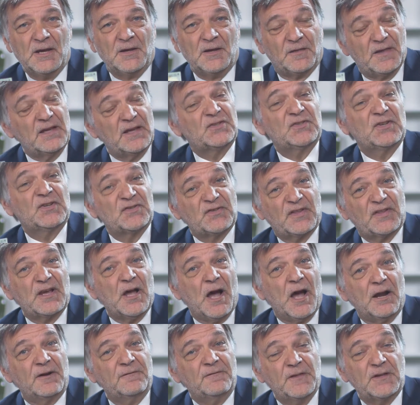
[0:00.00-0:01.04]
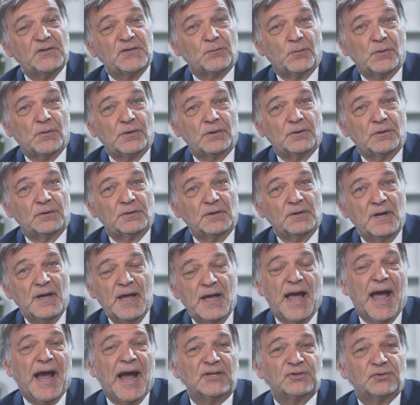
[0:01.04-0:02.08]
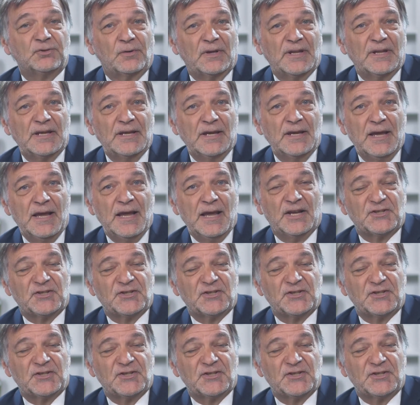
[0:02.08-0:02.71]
This is the God of this world. Actually,